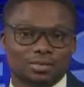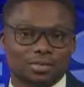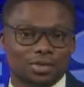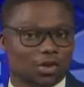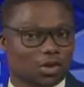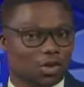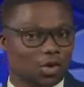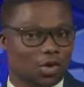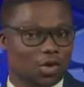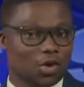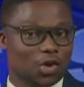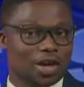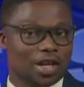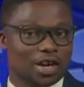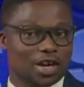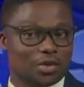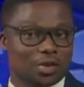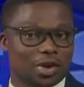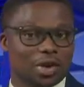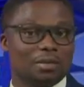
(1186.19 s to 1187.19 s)
Don't go
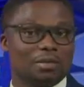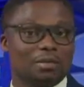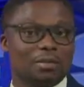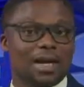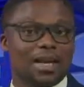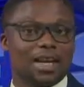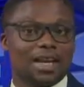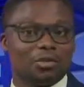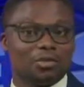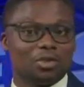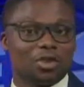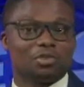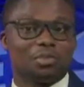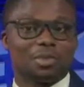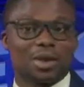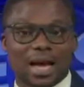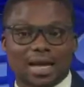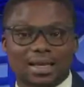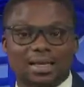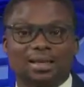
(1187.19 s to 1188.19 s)
anywhere. My name was
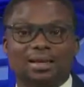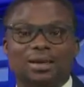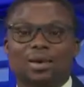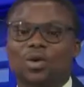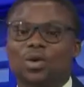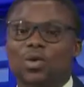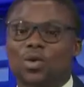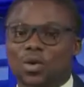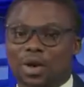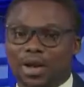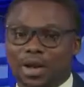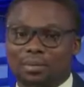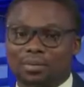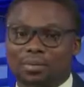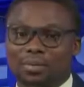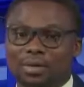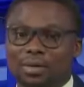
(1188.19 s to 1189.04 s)
Blyden Ukem